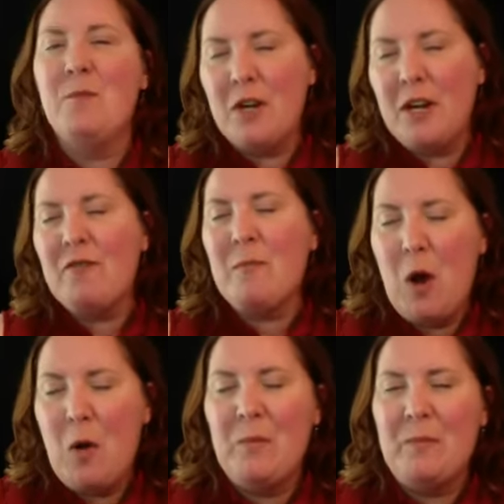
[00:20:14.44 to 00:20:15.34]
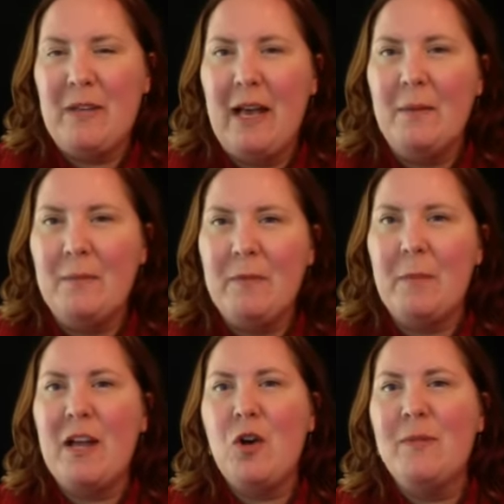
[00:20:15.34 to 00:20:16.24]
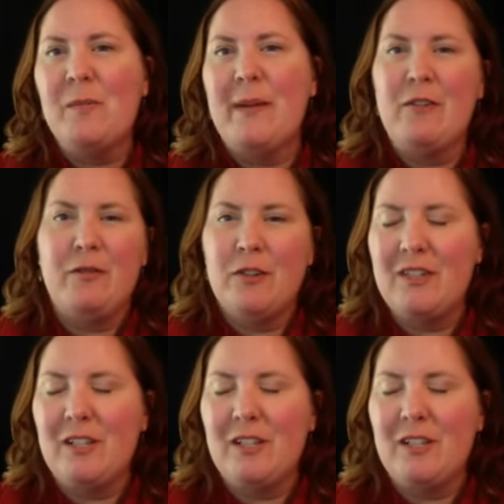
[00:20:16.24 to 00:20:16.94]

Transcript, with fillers: working from home. Yeah, but my home is Bedford,